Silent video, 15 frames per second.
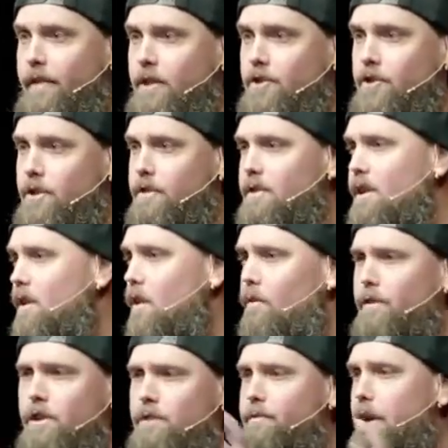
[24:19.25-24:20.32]
And there's just, you
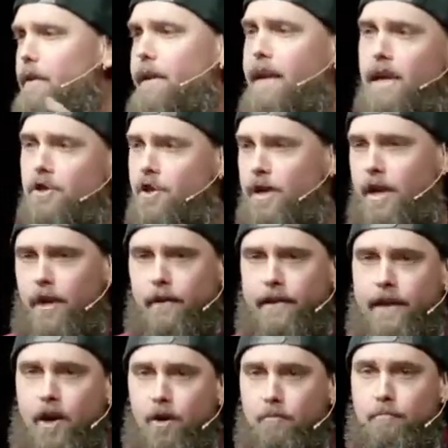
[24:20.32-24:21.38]
know, there's variation
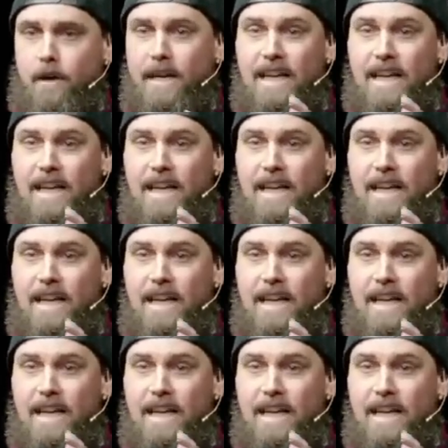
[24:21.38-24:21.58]
here and there.